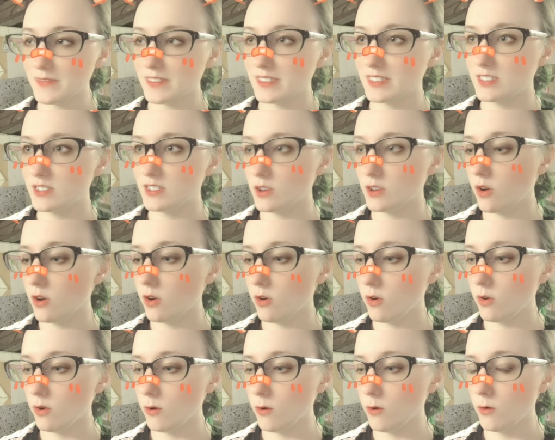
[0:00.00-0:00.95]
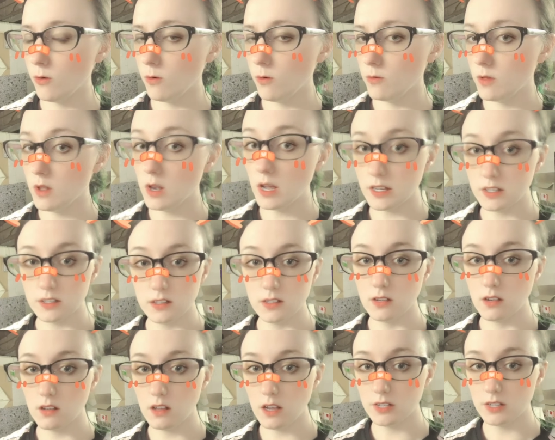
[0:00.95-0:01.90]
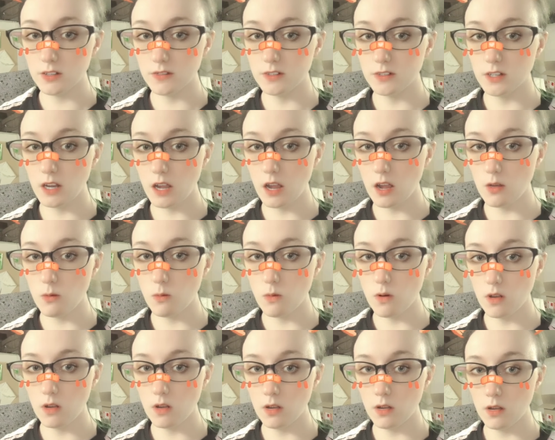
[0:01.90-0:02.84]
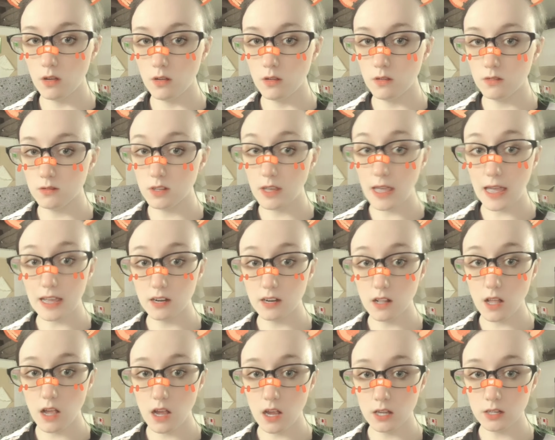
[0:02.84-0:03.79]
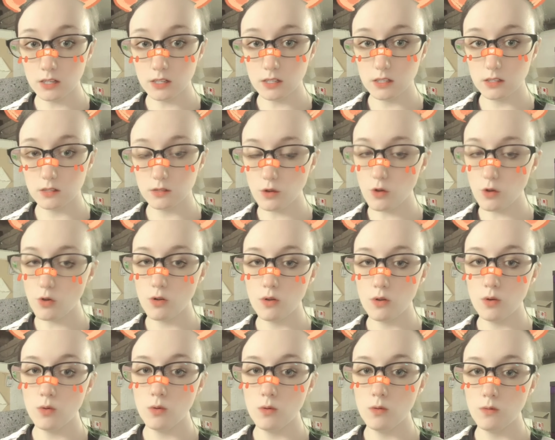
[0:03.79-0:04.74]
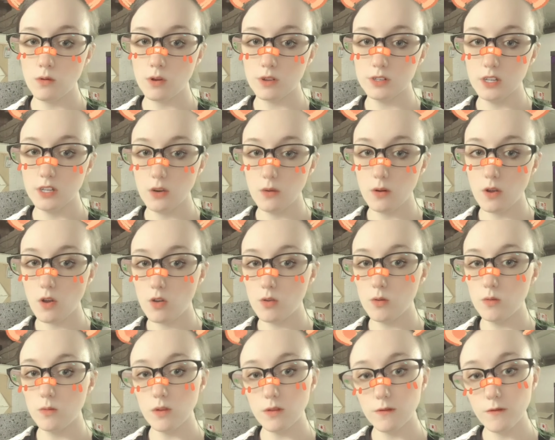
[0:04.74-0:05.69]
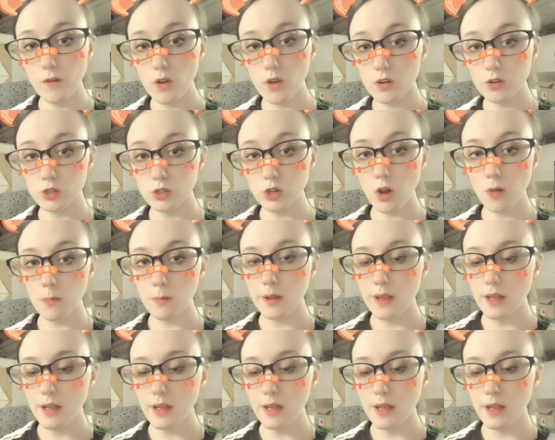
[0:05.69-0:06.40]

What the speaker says: So the last class of today was CAD class, so continuing on with Photoshop.